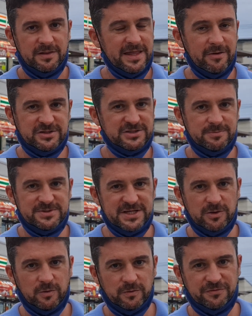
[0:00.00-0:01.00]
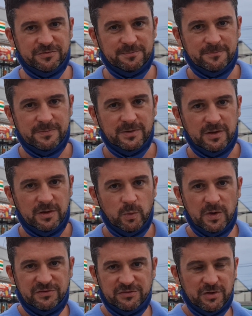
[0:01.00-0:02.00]
there are some deals.
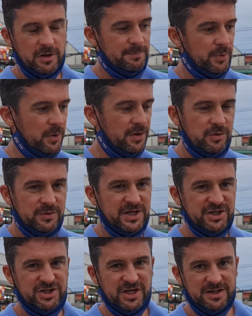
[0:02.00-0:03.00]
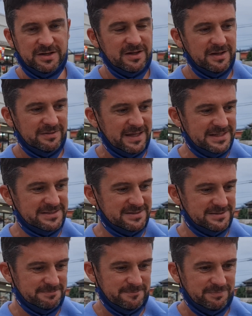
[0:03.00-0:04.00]
We've just gone and bought a new kitchen. There's
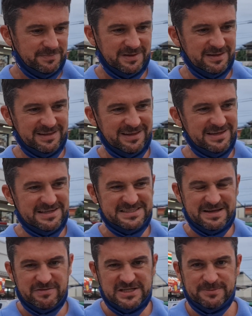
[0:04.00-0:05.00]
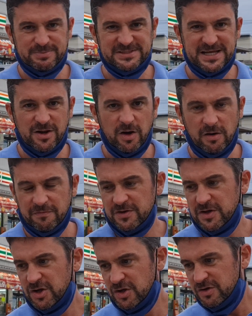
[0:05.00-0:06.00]
70% off,
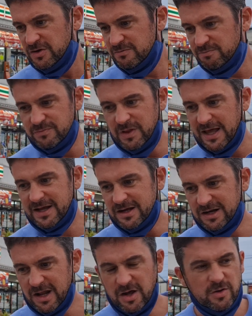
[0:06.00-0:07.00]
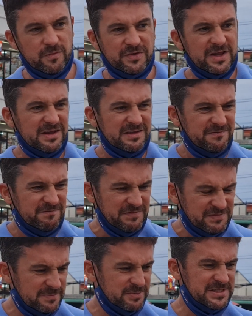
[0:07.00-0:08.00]
like clothes,
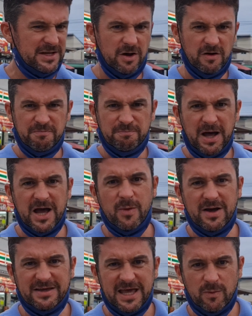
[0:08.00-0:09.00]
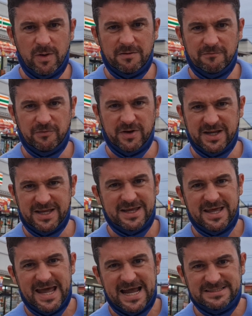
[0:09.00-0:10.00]
50% off, buy one, get one free.
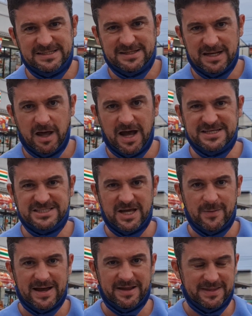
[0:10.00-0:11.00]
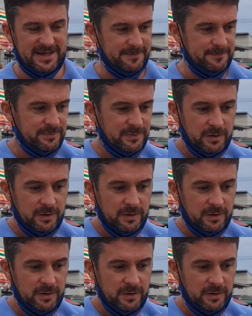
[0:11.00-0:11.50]
It's a delight to go out there.